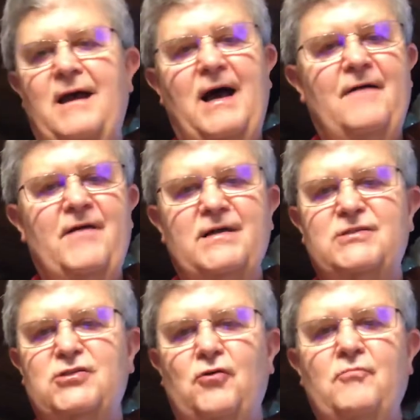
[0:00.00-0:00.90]
I've had
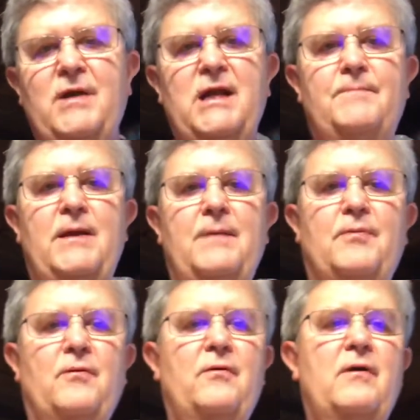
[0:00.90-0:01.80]
so many
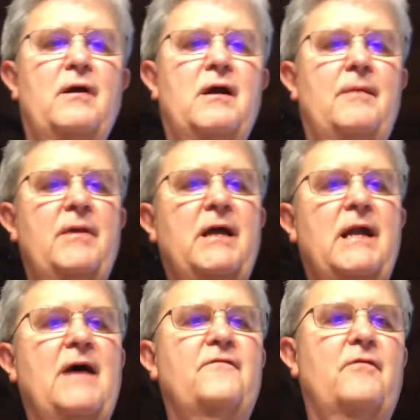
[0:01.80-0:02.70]
people come in
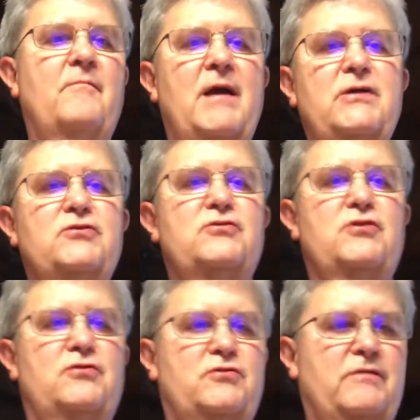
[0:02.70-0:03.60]
after major
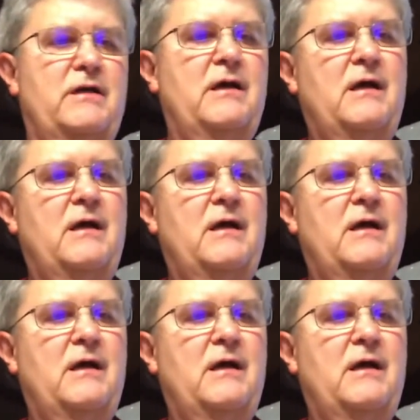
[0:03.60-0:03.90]
surgery